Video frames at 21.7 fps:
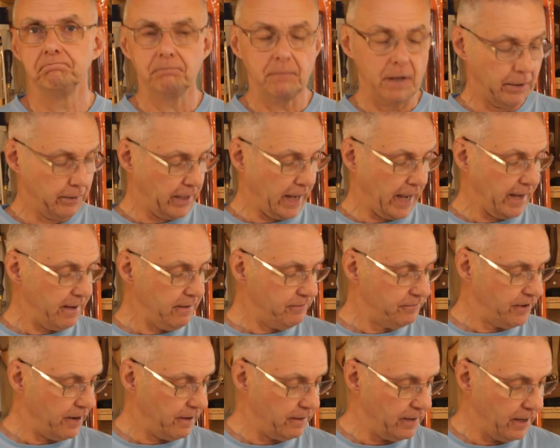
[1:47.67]
Okay,
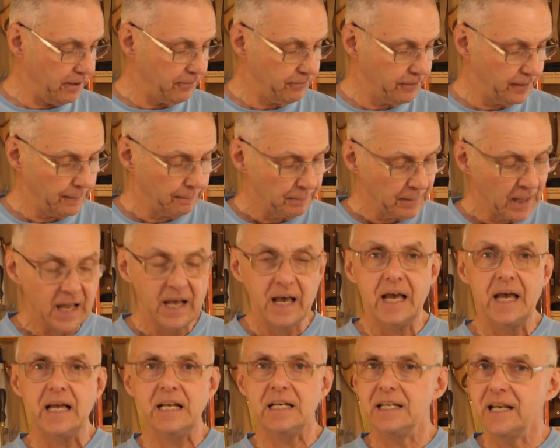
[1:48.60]
fair enough.
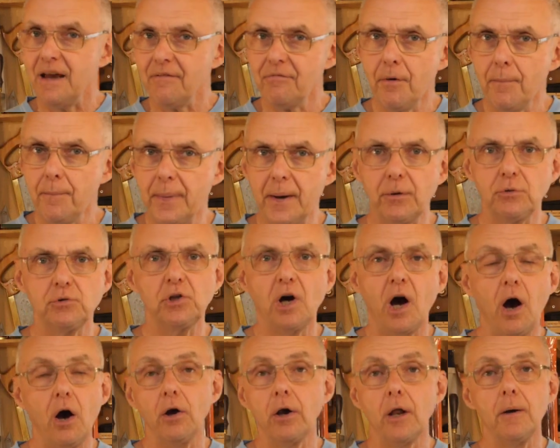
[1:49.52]
He'd never built a
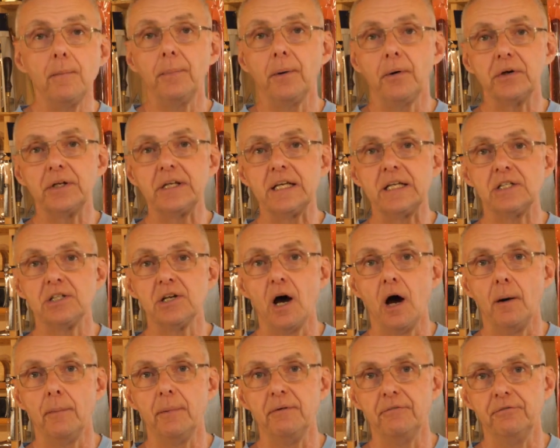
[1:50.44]
hollow body
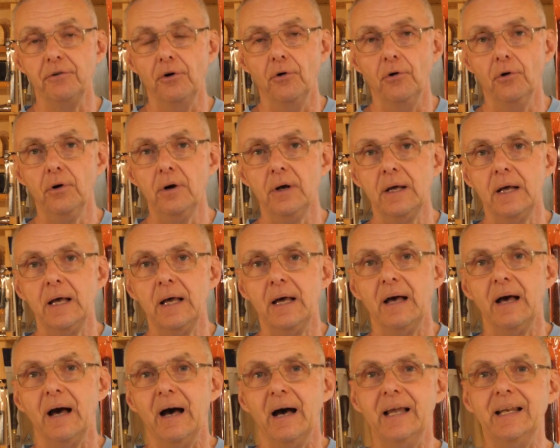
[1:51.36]
guitar before,
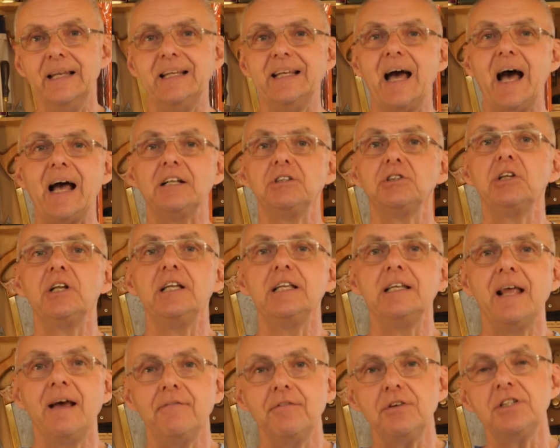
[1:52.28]
and he'd actually
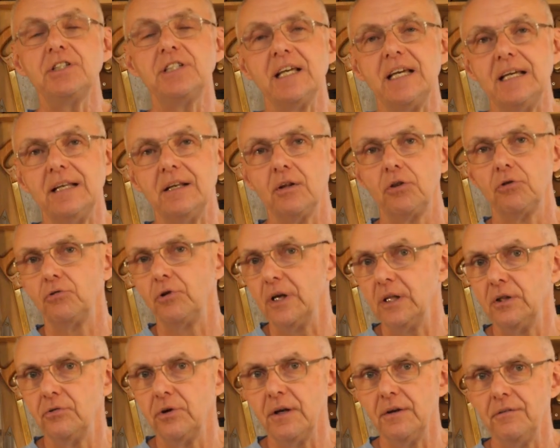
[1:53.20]
never seen a
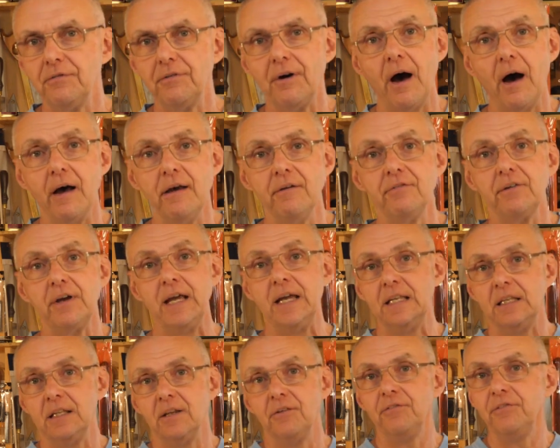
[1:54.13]
335
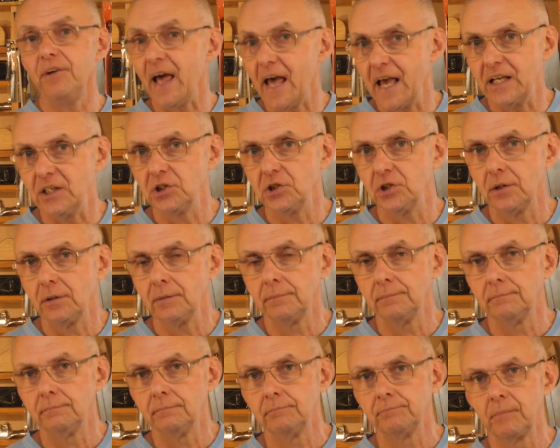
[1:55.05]
in the flesh.
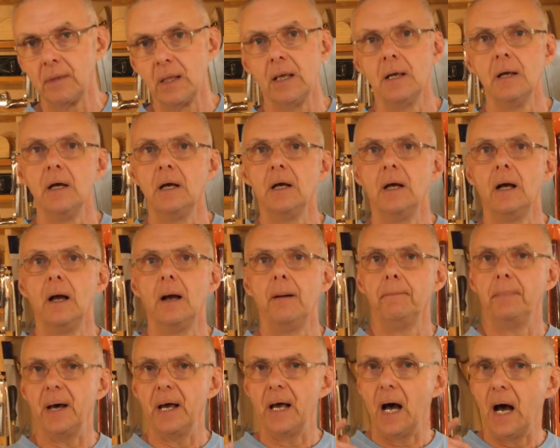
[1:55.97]

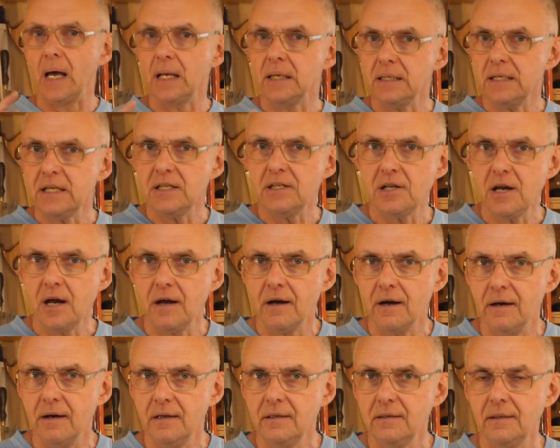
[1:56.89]
But
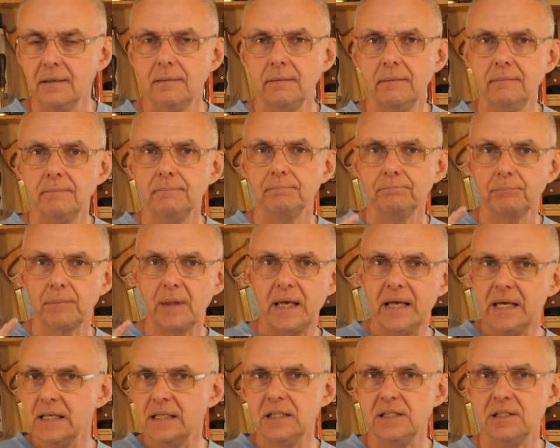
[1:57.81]
undeterred,
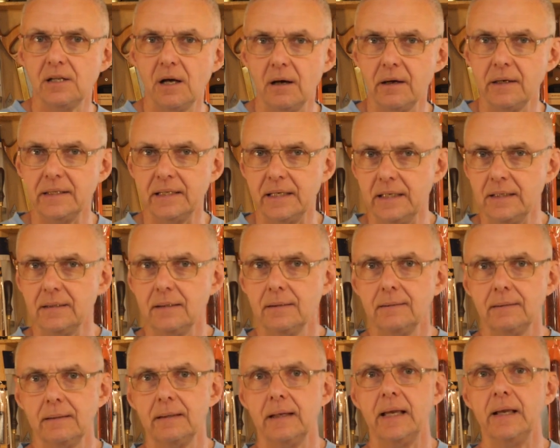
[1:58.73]
he decided
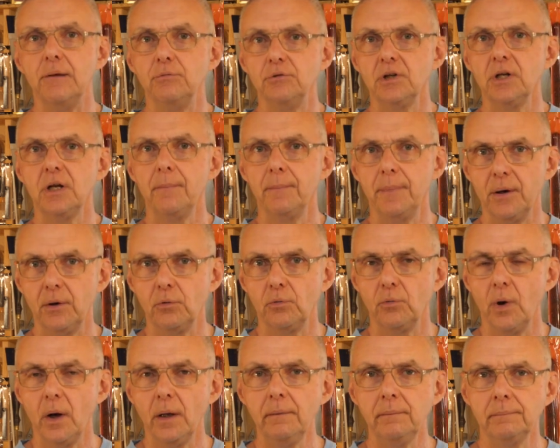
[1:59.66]
he was going to build
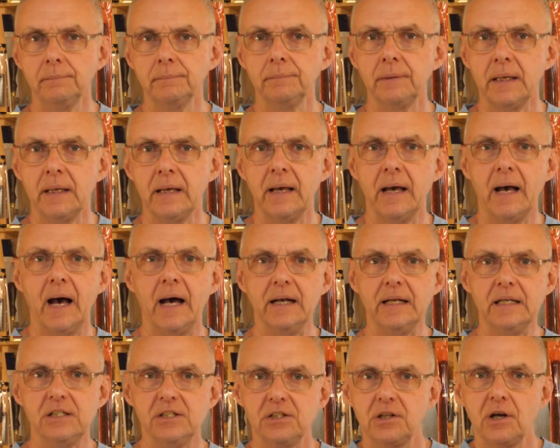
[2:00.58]
one,
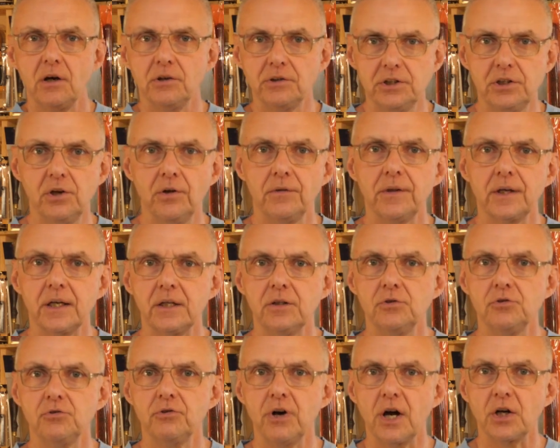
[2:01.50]
and he started on the
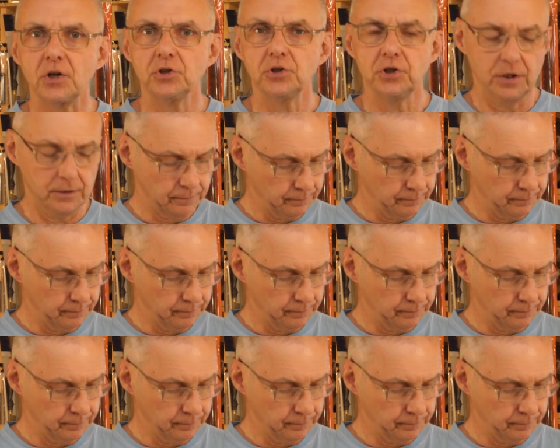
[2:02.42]
construction.